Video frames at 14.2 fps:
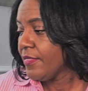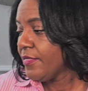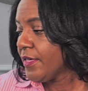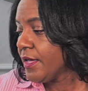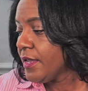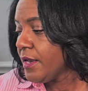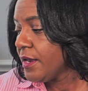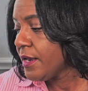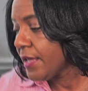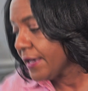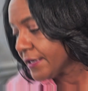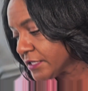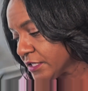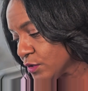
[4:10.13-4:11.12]
The
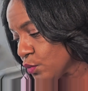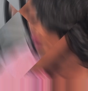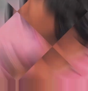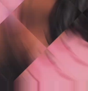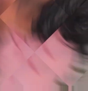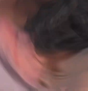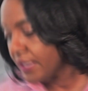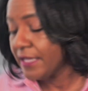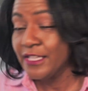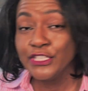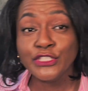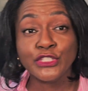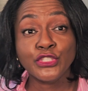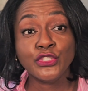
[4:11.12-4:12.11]
next one
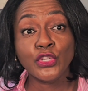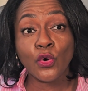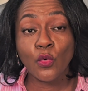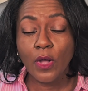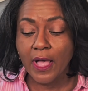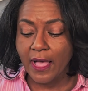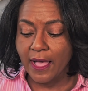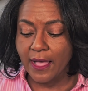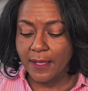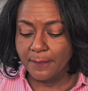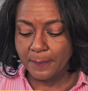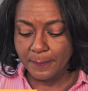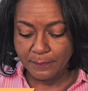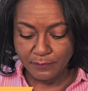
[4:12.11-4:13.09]
is
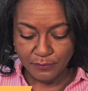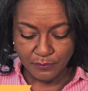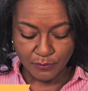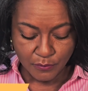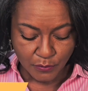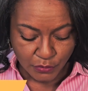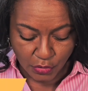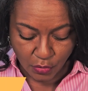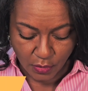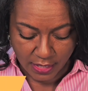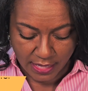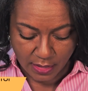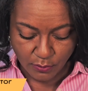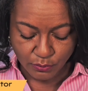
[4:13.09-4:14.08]
Doha.
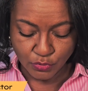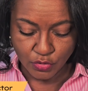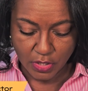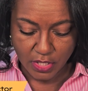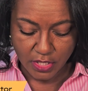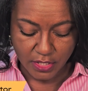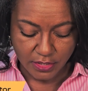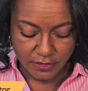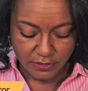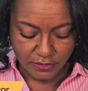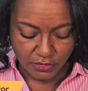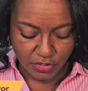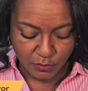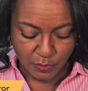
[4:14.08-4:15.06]
Doha
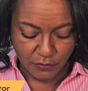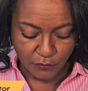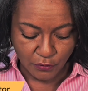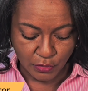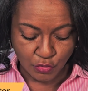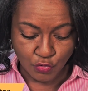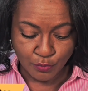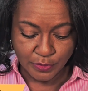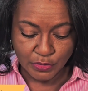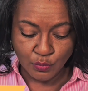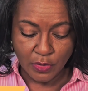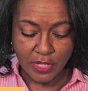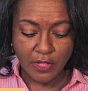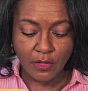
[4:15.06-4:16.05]
took me for a loop
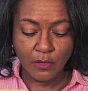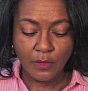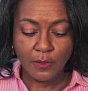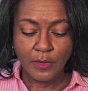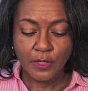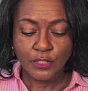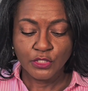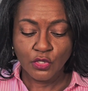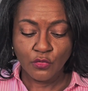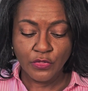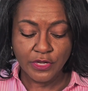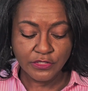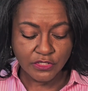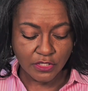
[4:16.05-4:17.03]
as well.
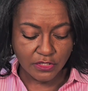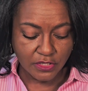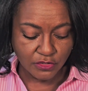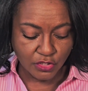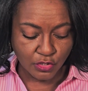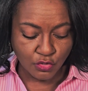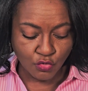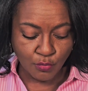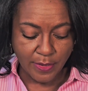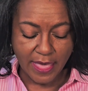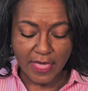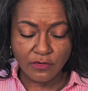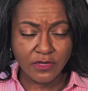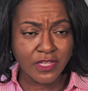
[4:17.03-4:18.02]
So there's a little
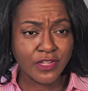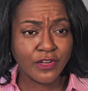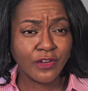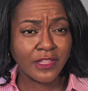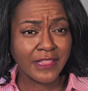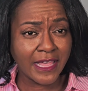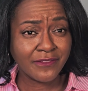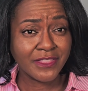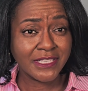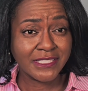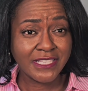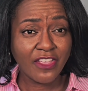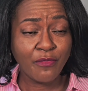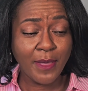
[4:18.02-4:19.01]
pattern here. A lot of
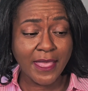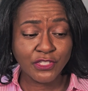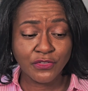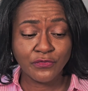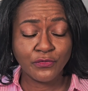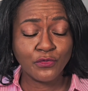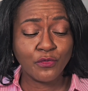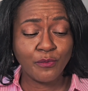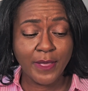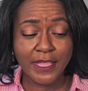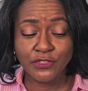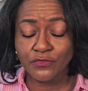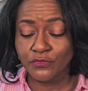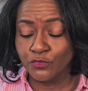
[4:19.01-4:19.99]
these have passion fruit, and
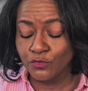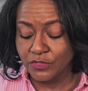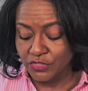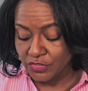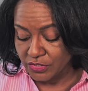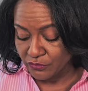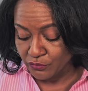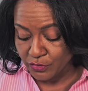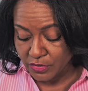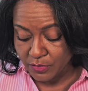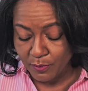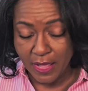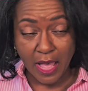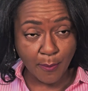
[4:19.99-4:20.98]
passion fruit is just
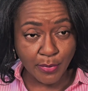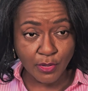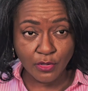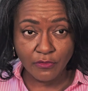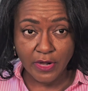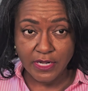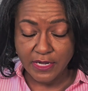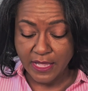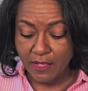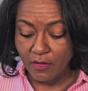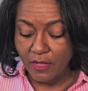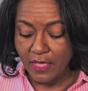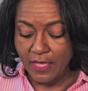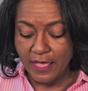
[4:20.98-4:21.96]
really popular right
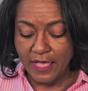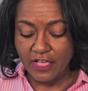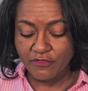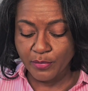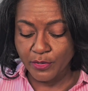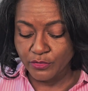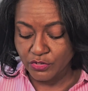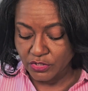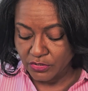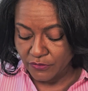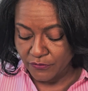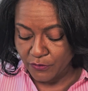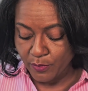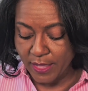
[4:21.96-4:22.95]
now. I've
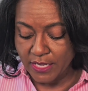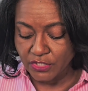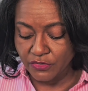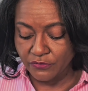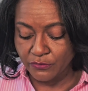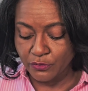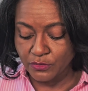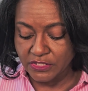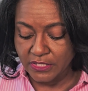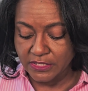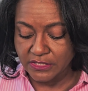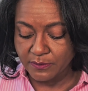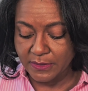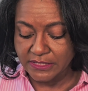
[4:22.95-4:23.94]
purchased a few passion fruit
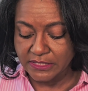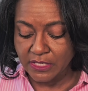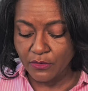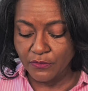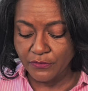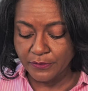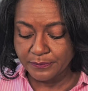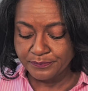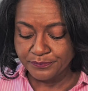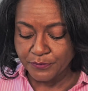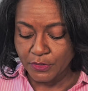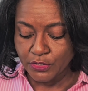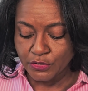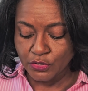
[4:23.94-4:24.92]
scents myself.
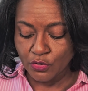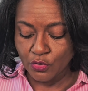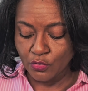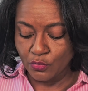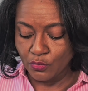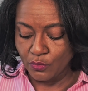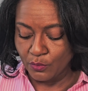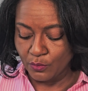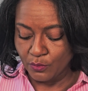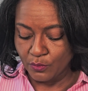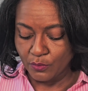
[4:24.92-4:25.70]
So,